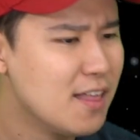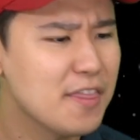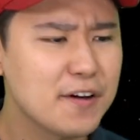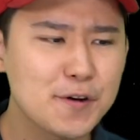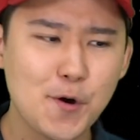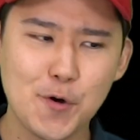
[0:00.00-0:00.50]

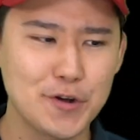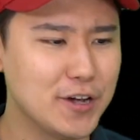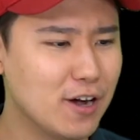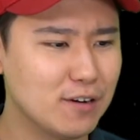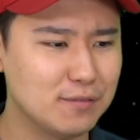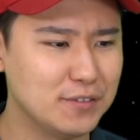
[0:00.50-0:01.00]
their
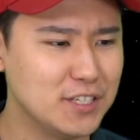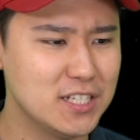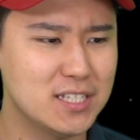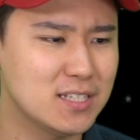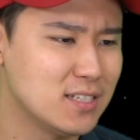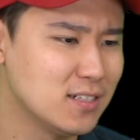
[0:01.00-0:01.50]

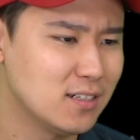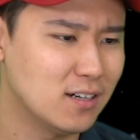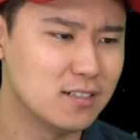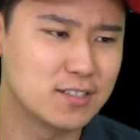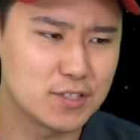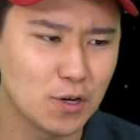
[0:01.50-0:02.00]
choreographies
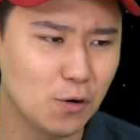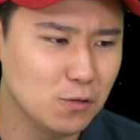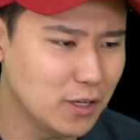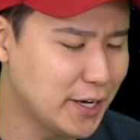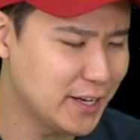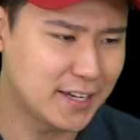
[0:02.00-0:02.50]
are so
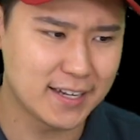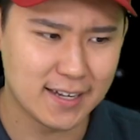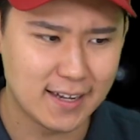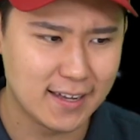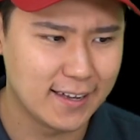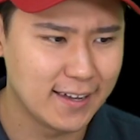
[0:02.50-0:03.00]
like
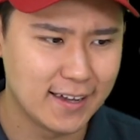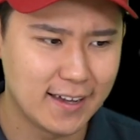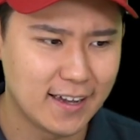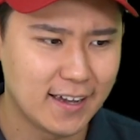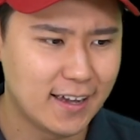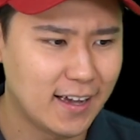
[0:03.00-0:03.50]

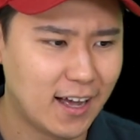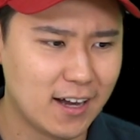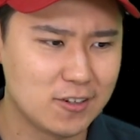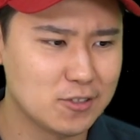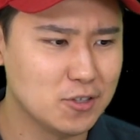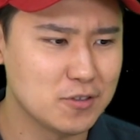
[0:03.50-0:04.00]

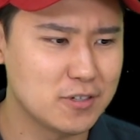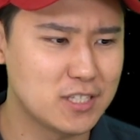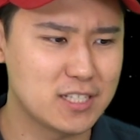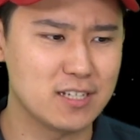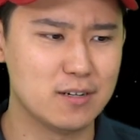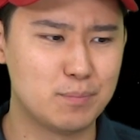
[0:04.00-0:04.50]
I don't know, they're
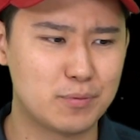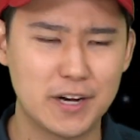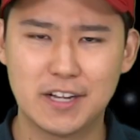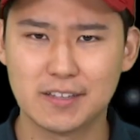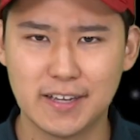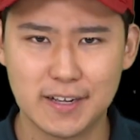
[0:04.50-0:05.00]
just gonna
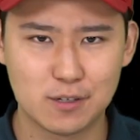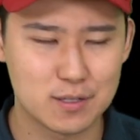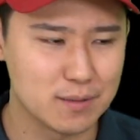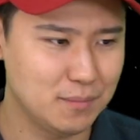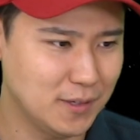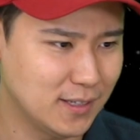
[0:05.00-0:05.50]
break a leg or
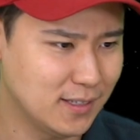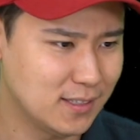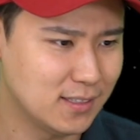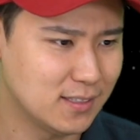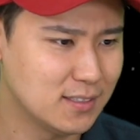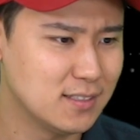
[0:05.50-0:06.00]

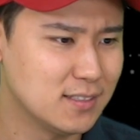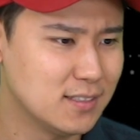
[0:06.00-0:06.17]
something.